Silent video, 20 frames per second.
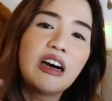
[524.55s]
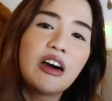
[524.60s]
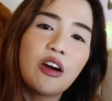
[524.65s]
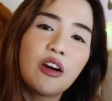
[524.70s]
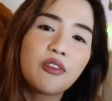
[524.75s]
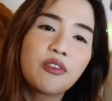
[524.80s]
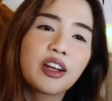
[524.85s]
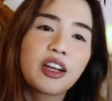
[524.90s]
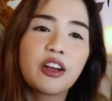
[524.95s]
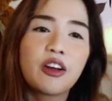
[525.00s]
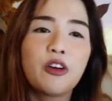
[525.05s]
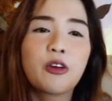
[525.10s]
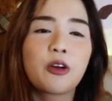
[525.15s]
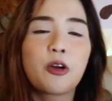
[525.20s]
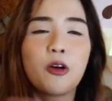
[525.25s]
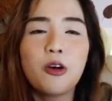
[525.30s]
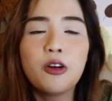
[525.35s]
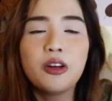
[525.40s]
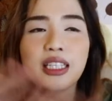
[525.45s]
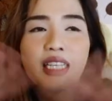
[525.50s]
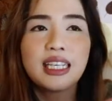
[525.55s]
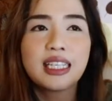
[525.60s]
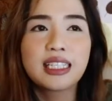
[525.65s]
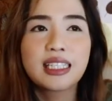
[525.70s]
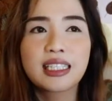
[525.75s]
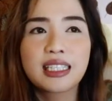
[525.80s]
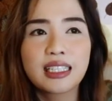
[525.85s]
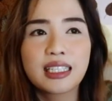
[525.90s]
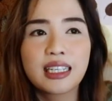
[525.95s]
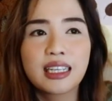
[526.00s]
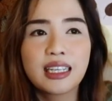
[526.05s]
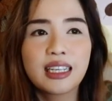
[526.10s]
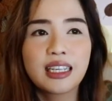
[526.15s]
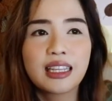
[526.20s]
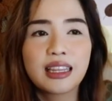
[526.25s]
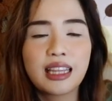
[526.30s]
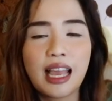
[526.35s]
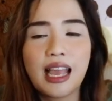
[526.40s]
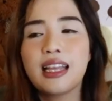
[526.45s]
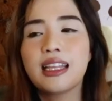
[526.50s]
over or all this
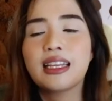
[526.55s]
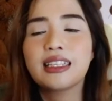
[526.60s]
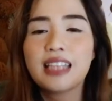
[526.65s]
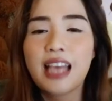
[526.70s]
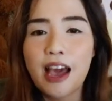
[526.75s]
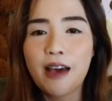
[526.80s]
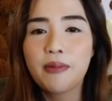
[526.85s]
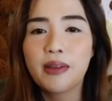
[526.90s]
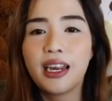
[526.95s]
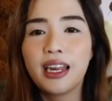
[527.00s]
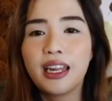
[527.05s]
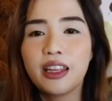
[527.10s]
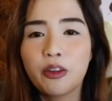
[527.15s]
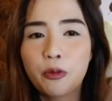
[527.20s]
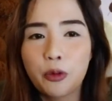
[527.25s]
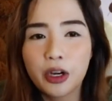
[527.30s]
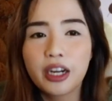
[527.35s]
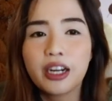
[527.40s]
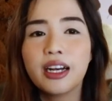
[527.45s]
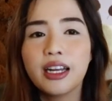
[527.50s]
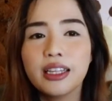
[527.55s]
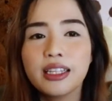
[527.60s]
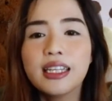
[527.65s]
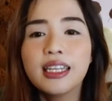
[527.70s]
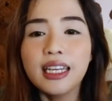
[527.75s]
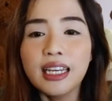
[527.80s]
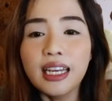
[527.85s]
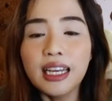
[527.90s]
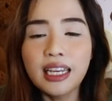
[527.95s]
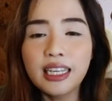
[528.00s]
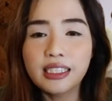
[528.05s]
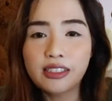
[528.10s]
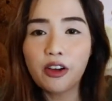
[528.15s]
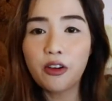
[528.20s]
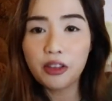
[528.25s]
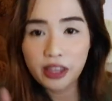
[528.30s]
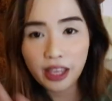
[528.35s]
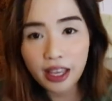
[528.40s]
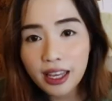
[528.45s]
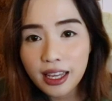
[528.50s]
thing that's happening in the world is
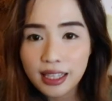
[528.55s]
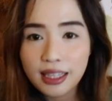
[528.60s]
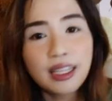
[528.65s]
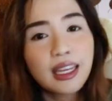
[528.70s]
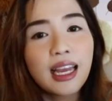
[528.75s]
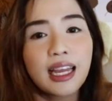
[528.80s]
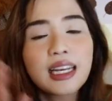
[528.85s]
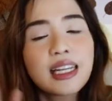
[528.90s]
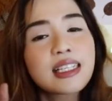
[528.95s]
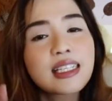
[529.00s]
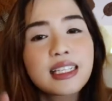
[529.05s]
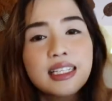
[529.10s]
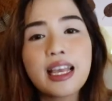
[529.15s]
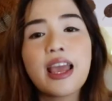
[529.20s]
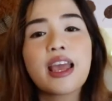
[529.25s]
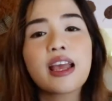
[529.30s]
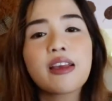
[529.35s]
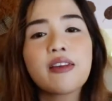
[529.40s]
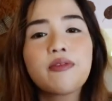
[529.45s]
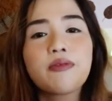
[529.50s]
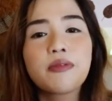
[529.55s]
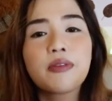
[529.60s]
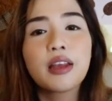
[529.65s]
all good and it's safe.